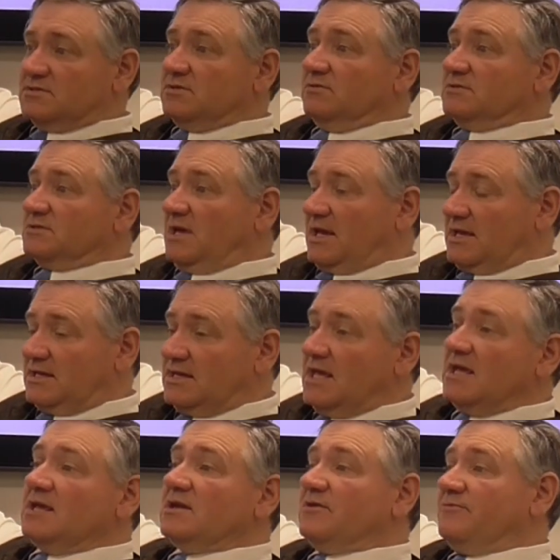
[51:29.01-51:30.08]
So it's like a
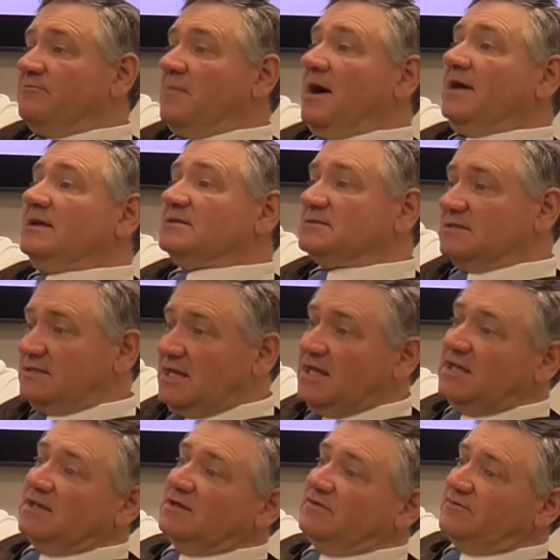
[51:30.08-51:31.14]
negative minus a
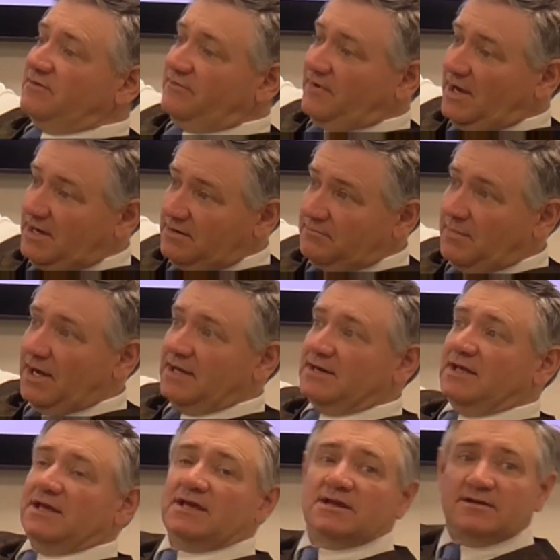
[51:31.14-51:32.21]
negative divided by a
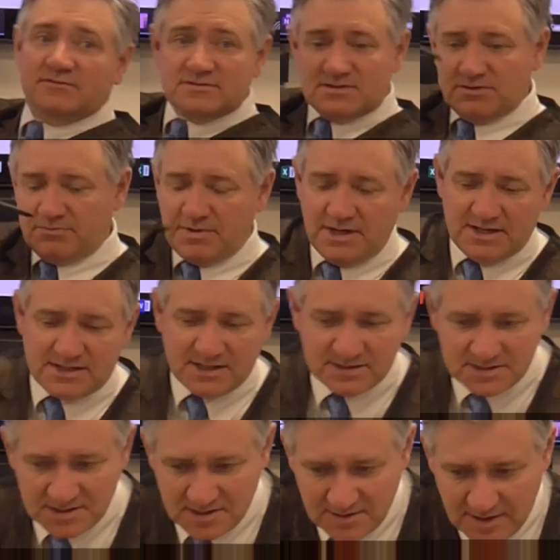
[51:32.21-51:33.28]
negative, so pay
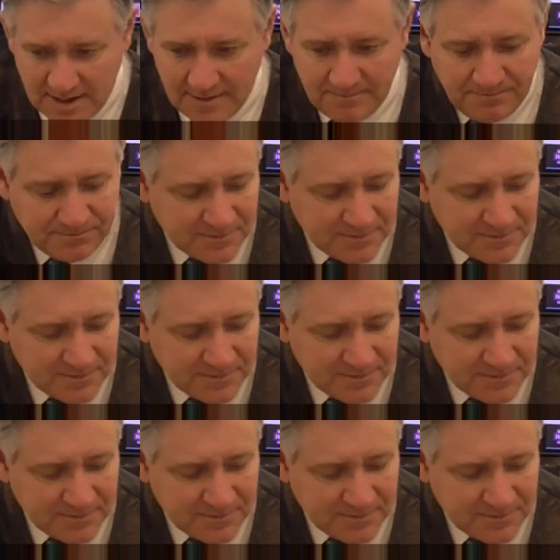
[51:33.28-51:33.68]
attention to that.